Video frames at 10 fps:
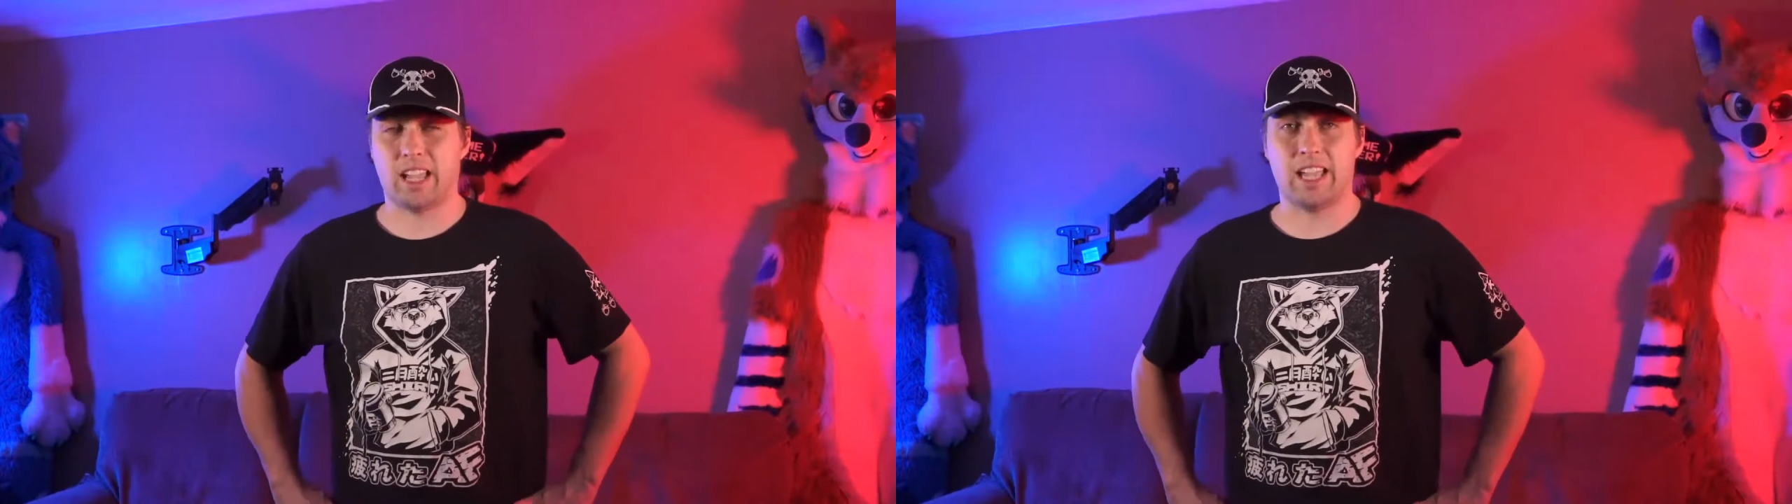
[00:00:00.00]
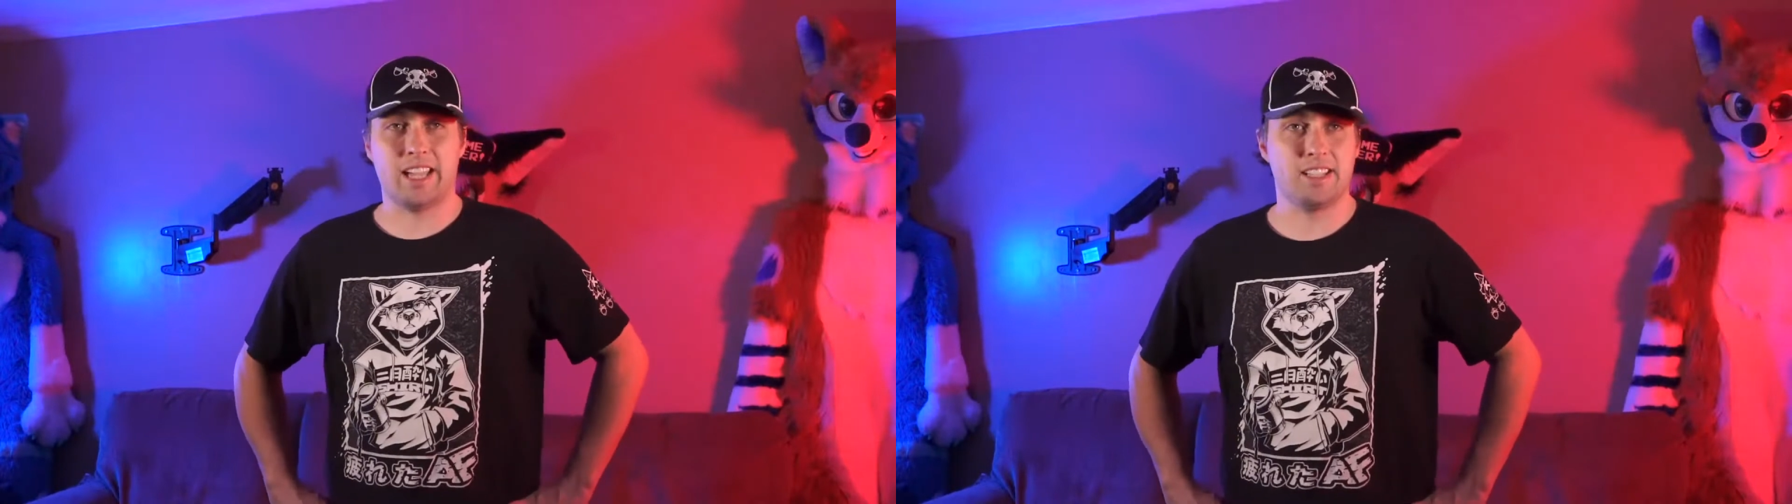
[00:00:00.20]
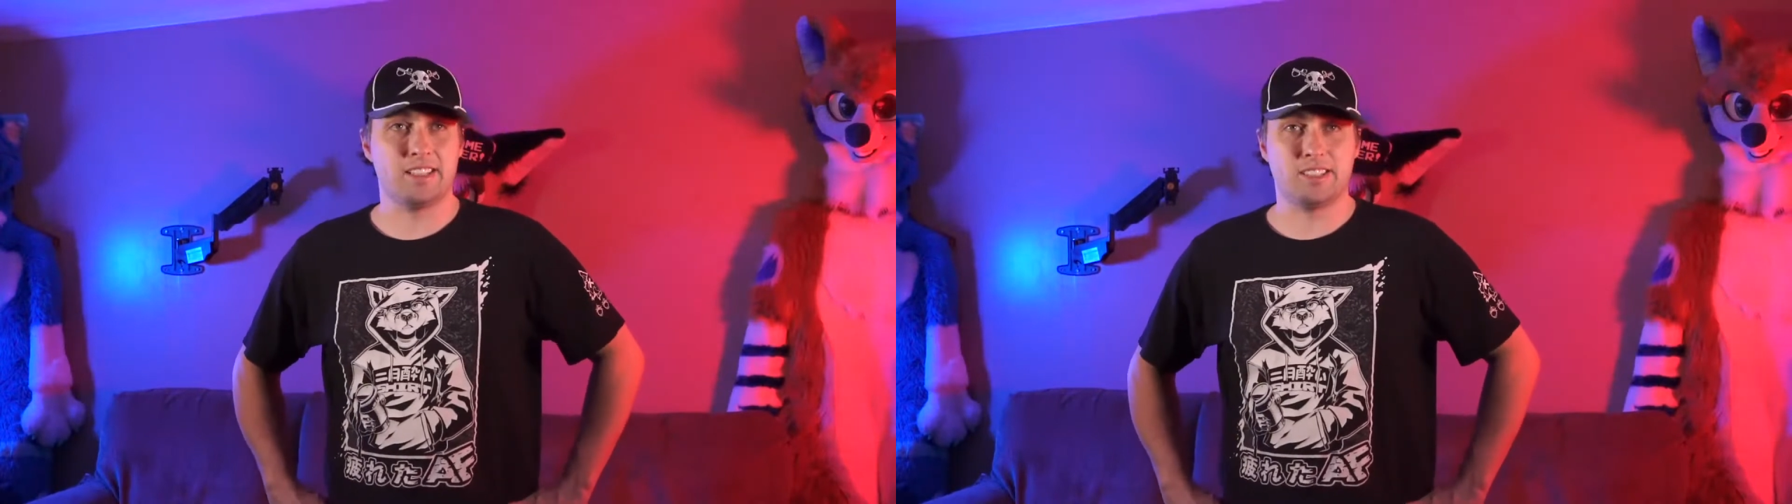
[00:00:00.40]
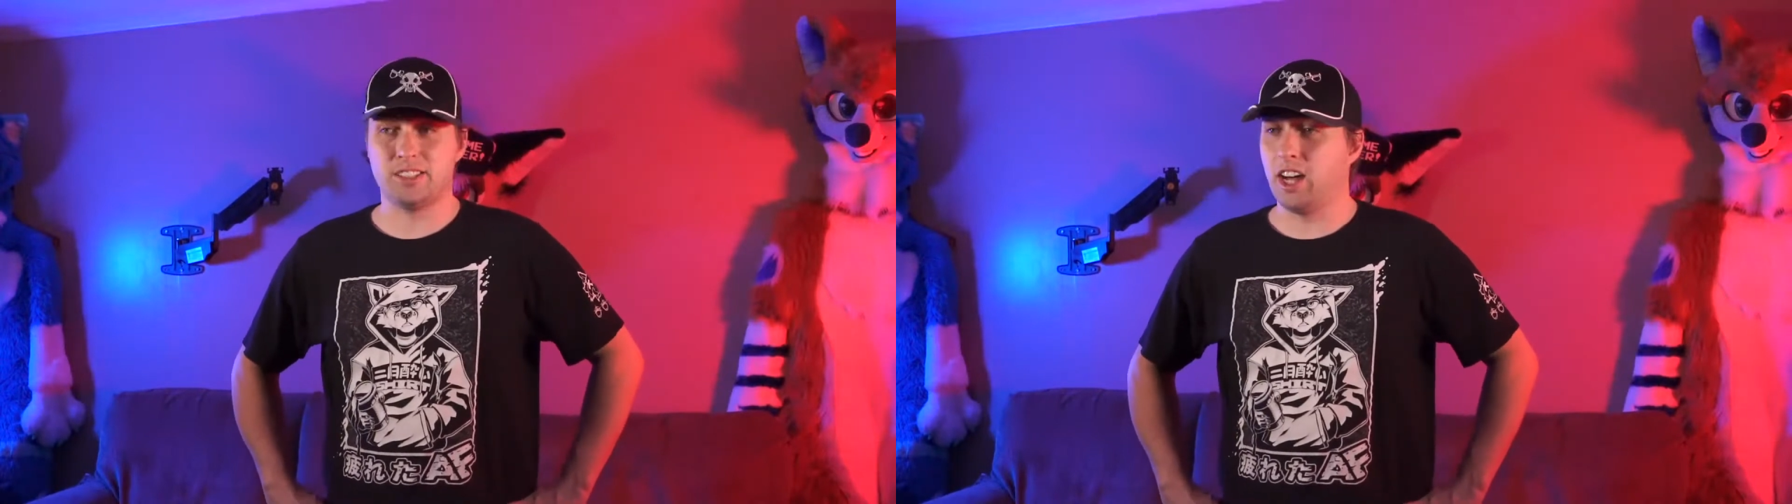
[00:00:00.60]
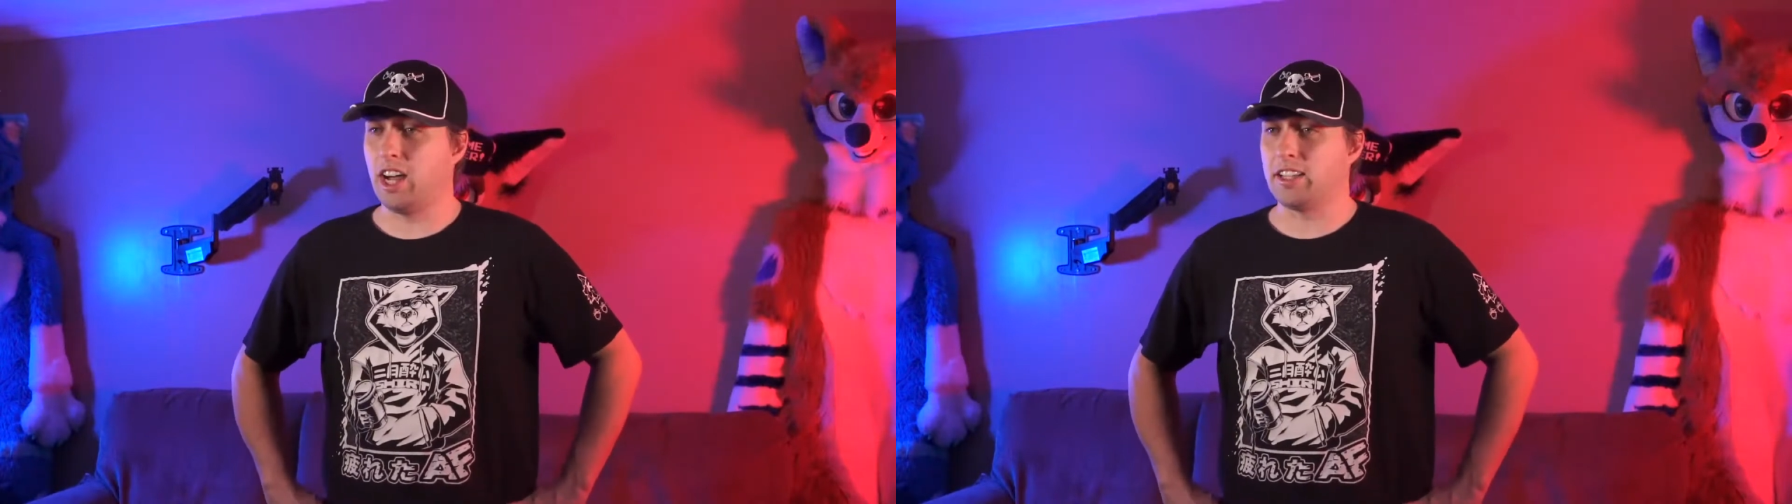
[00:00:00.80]
it's
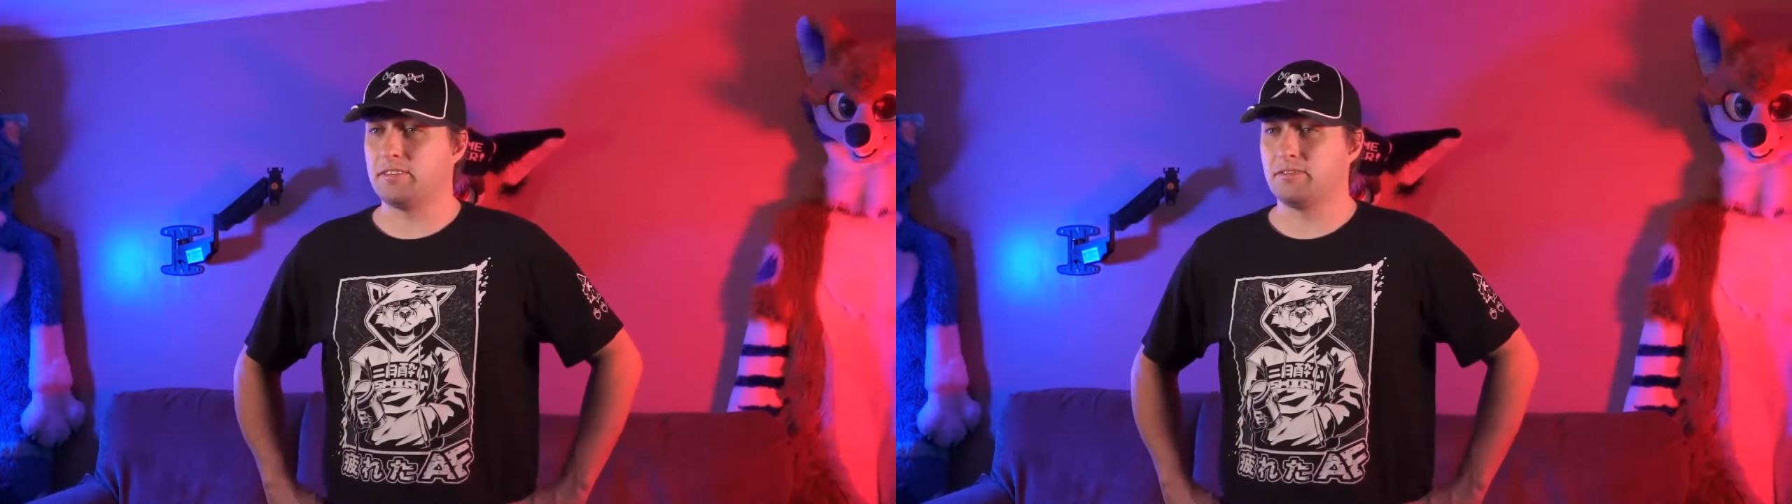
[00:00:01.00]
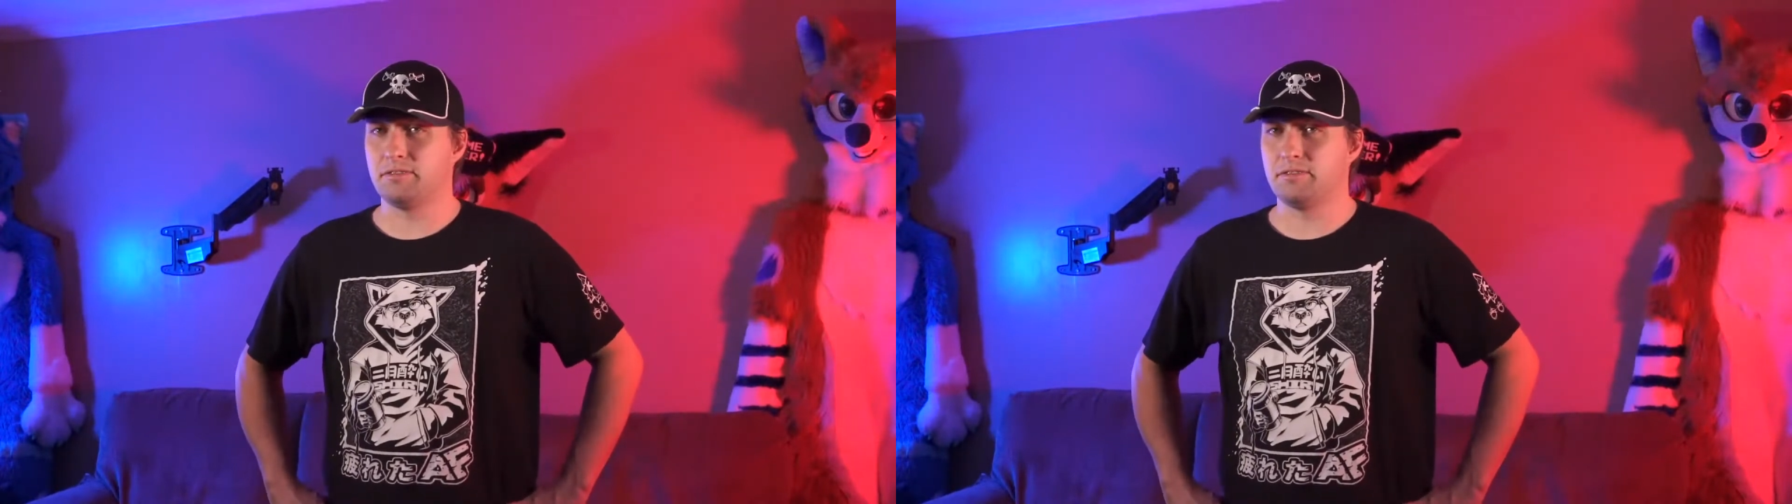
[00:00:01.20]
not,